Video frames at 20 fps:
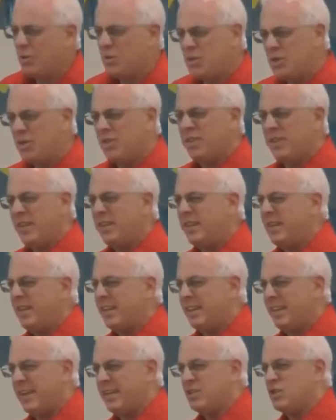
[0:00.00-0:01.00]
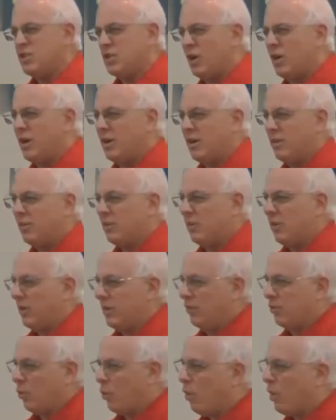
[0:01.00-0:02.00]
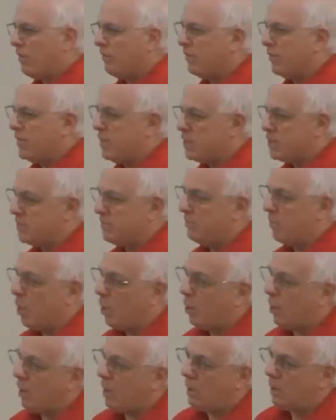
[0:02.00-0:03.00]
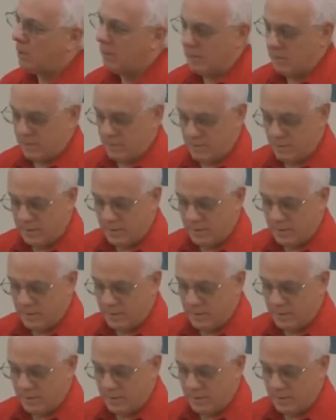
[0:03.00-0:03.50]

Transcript: don't you think that that jar is, is awfully small?